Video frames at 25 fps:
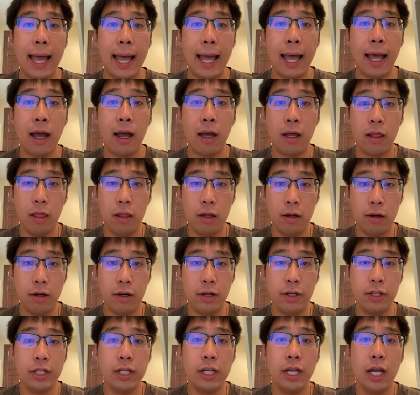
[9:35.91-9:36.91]

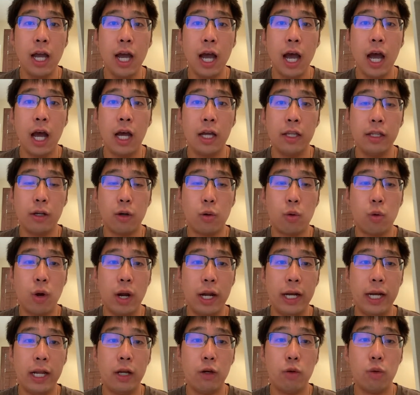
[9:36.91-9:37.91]
alert on the
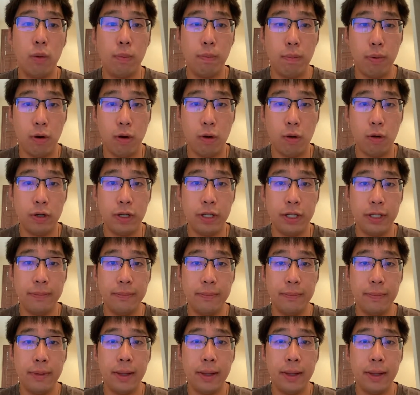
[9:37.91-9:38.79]
credit report.